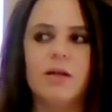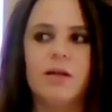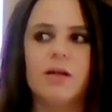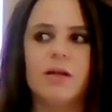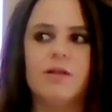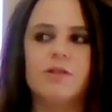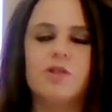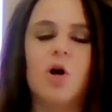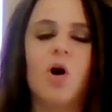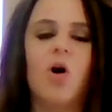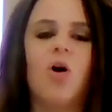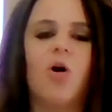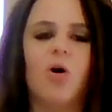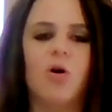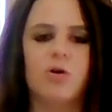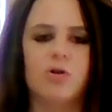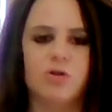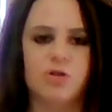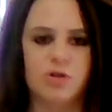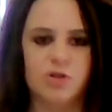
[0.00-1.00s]
it's
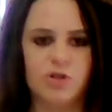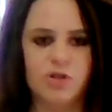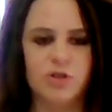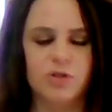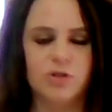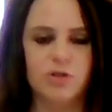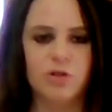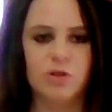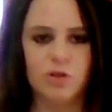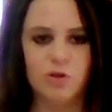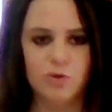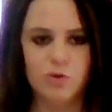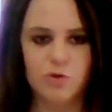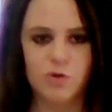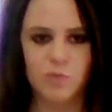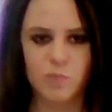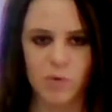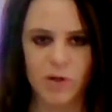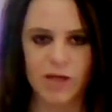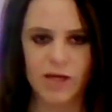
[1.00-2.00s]
harder to
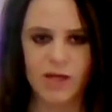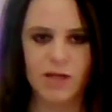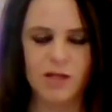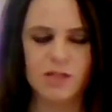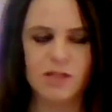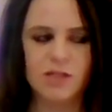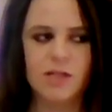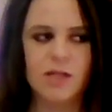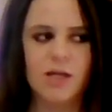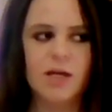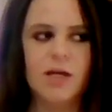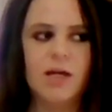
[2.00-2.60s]
lose weight.